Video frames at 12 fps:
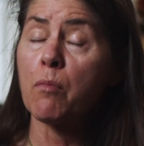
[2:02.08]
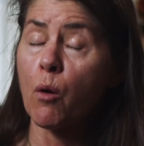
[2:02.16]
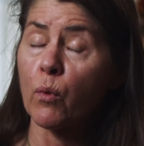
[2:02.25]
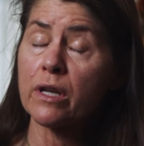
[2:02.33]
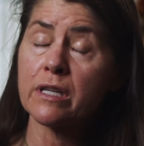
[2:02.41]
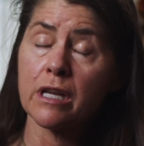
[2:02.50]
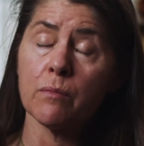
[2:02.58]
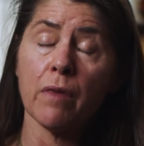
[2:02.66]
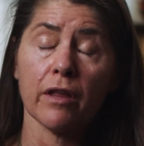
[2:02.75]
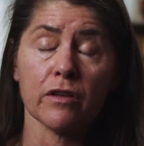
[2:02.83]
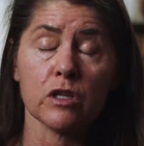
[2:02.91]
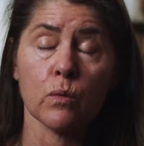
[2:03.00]
But we did
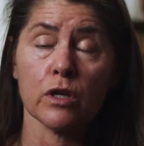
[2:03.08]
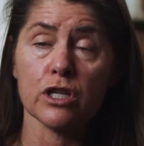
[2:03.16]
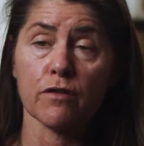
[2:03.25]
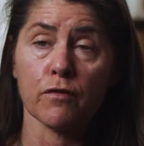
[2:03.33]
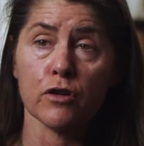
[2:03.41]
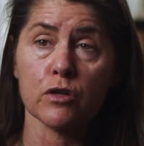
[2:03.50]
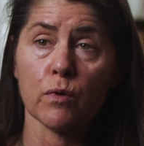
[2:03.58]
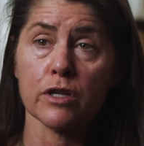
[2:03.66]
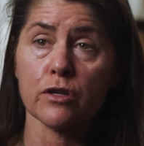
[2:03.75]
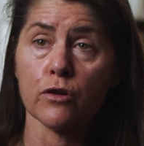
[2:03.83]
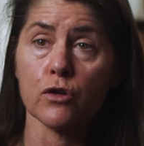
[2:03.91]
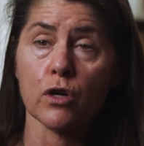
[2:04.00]
make the switch to First
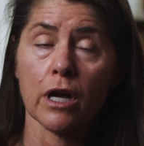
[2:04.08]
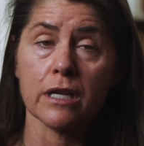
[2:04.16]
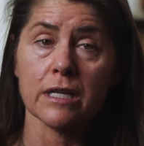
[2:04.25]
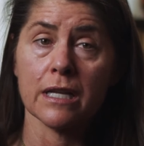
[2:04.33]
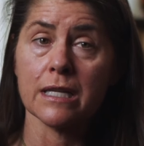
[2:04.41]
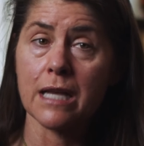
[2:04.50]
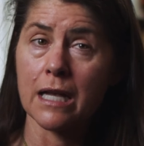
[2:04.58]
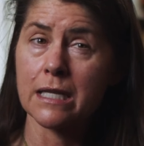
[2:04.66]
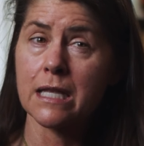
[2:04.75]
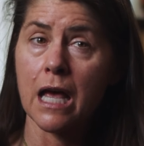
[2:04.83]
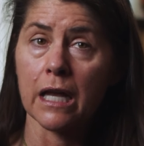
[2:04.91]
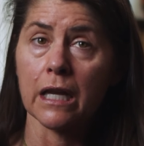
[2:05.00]
Western Trust, and
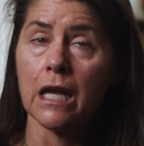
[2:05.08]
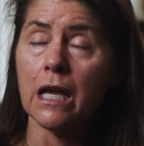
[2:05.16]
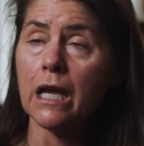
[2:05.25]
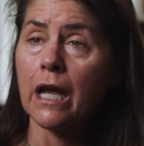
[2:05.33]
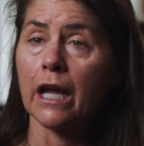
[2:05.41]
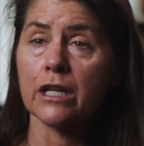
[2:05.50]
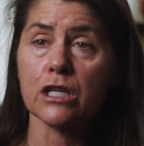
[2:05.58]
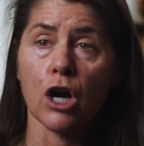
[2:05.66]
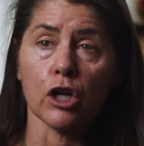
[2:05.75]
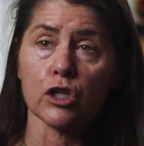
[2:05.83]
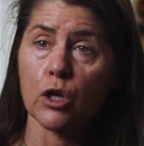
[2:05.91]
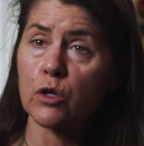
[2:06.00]
since then, it's
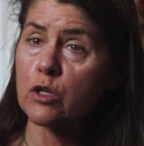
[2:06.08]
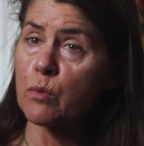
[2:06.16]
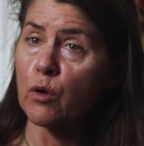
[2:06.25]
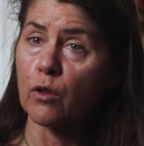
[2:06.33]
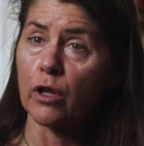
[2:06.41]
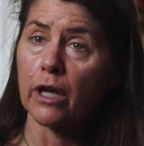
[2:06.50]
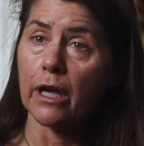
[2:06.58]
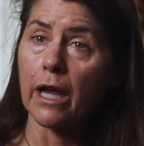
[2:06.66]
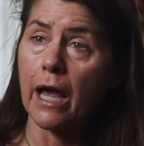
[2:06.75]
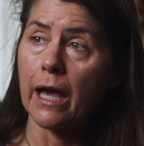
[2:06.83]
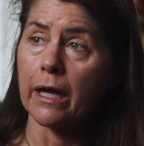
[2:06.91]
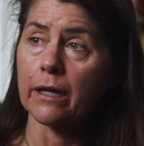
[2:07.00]
gone so smoothly,
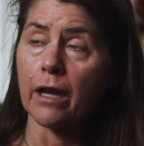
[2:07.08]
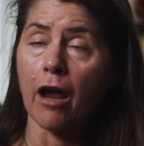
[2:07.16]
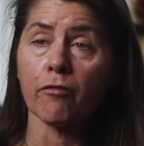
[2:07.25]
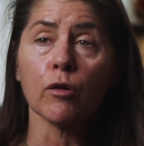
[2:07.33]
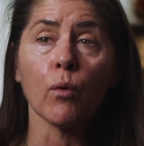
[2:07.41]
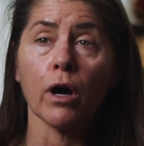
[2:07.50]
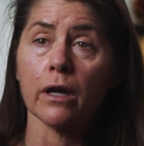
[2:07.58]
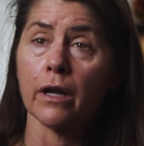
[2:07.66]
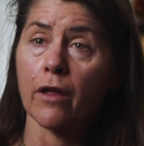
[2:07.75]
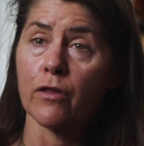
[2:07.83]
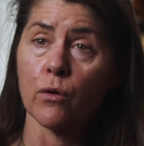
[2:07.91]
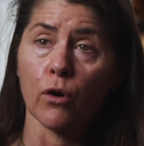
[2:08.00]
and everyone
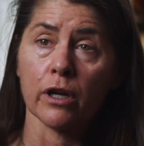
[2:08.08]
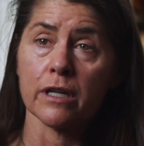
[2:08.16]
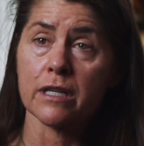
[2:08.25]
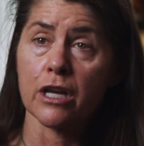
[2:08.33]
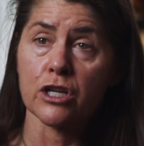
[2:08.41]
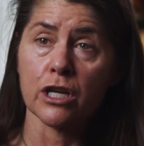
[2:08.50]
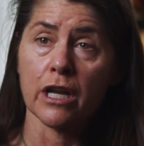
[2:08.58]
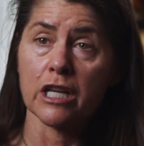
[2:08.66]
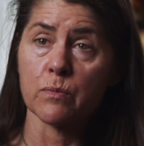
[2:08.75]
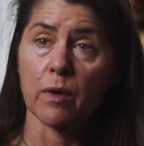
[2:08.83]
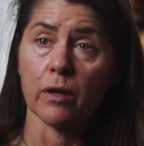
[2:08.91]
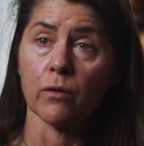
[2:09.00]
at the organization
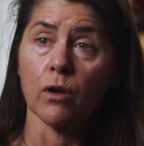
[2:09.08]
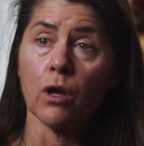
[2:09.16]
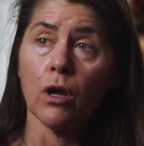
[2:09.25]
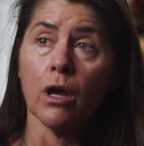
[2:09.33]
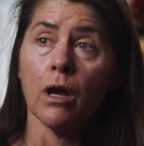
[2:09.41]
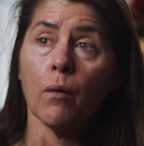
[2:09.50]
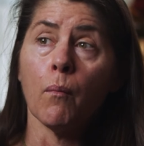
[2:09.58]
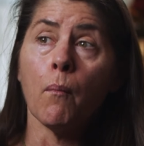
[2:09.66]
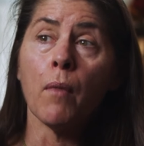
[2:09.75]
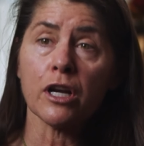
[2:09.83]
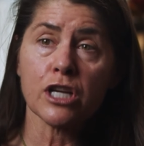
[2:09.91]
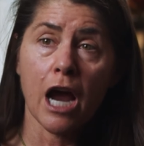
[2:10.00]
has been
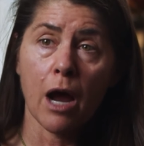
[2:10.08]
much